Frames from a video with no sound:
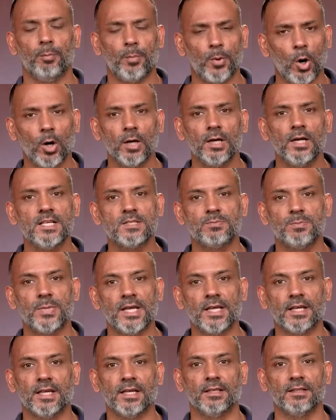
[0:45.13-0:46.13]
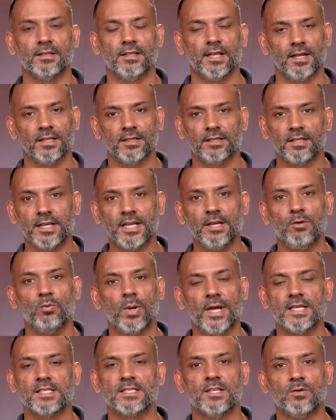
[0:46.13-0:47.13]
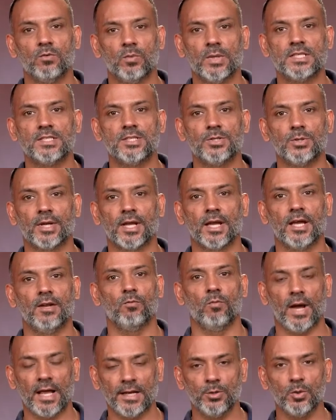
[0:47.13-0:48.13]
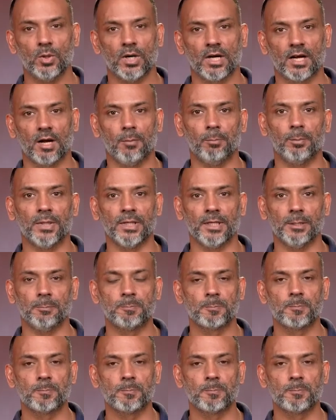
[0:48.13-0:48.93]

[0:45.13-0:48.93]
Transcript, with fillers: Broadly speaking, there are three ways in which you can value a company.